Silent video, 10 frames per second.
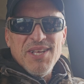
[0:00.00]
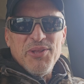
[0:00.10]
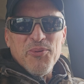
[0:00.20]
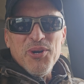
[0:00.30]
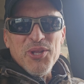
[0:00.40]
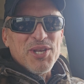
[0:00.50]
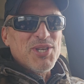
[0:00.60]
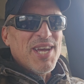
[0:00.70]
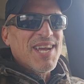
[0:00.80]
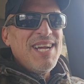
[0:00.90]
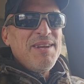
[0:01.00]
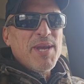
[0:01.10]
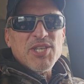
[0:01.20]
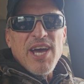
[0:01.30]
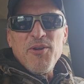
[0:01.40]
the world is. Like
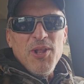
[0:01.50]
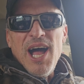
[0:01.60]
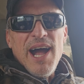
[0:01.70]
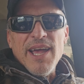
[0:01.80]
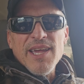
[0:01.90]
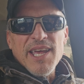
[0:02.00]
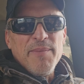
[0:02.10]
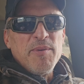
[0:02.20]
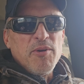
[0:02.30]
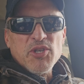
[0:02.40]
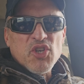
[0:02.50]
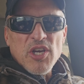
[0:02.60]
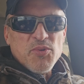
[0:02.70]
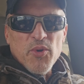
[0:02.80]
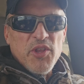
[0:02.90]
because I don't lie and I'm the most
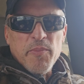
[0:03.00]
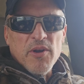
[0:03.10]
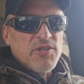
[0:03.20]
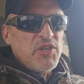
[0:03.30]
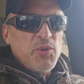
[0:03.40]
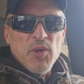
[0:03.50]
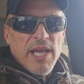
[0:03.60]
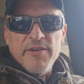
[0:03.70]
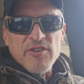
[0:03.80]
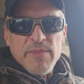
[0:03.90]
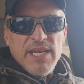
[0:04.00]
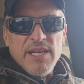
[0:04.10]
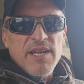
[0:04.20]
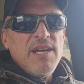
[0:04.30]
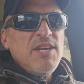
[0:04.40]
trustworthy person you will ever
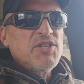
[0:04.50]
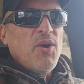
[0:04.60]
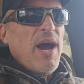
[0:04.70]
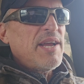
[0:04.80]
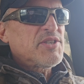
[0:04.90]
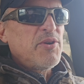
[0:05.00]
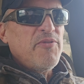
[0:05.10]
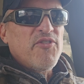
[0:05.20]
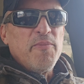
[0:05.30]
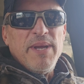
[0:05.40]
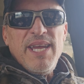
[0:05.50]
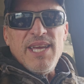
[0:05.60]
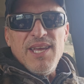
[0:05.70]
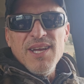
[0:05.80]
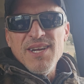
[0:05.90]
meet. So I so for
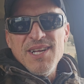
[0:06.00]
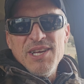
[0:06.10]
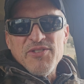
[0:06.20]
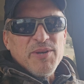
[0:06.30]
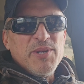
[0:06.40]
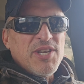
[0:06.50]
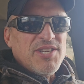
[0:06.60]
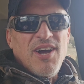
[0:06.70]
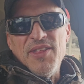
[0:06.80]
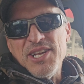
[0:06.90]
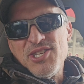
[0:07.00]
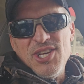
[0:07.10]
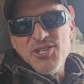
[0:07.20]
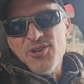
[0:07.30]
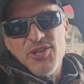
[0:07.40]
me, if someone says, "Oh, that's
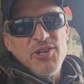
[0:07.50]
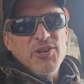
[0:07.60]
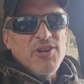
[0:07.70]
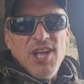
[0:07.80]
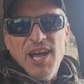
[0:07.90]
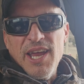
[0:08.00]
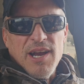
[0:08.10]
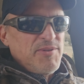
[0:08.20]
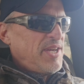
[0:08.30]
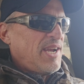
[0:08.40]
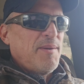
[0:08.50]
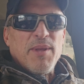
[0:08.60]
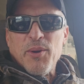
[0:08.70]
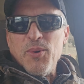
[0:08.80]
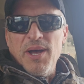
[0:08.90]
this," or "You're lying," I was like, "I'm
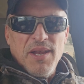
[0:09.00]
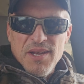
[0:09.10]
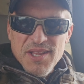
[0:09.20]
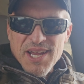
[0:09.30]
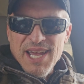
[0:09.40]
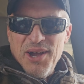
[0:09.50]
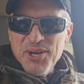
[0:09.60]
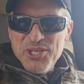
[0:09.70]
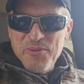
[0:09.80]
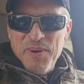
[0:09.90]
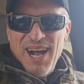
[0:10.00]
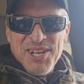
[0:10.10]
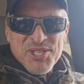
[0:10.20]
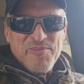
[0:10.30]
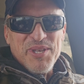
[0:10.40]
like what? Like how could you
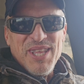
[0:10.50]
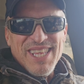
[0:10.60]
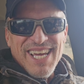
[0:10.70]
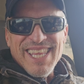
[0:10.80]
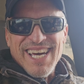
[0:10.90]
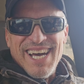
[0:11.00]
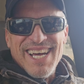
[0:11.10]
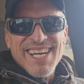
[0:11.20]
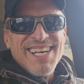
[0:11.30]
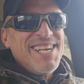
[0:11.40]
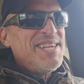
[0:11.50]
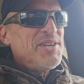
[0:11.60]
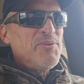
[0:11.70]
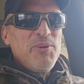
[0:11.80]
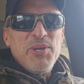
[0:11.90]
possibly think that?
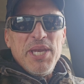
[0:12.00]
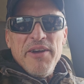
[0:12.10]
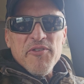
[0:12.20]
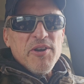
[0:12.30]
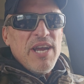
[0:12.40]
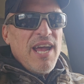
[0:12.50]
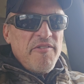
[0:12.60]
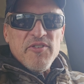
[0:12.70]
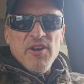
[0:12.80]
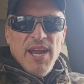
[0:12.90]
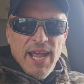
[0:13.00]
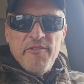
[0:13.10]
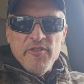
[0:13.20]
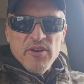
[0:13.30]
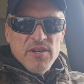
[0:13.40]
You will never, ever,
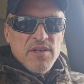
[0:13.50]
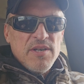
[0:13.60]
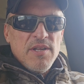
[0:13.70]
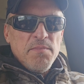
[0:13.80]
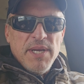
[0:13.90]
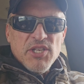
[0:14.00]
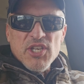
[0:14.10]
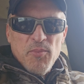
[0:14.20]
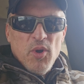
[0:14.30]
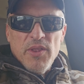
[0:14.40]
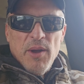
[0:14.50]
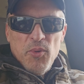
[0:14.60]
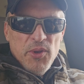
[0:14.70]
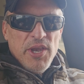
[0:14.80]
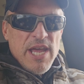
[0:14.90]
ever meet someone that
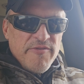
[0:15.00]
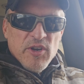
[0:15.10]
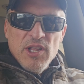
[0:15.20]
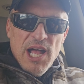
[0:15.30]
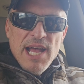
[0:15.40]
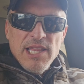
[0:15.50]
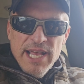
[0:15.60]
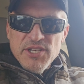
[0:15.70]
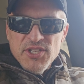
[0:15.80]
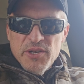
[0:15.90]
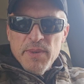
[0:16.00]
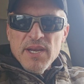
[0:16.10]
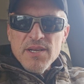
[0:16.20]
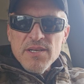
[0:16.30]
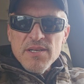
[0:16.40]
will never lie less than
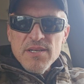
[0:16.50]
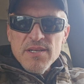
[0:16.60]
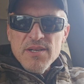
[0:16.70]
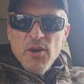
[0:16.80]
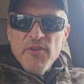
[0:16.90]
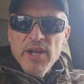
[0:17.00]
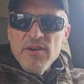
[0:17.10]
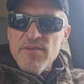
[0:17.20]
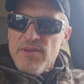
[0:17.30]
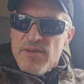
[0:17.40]
me." Over now.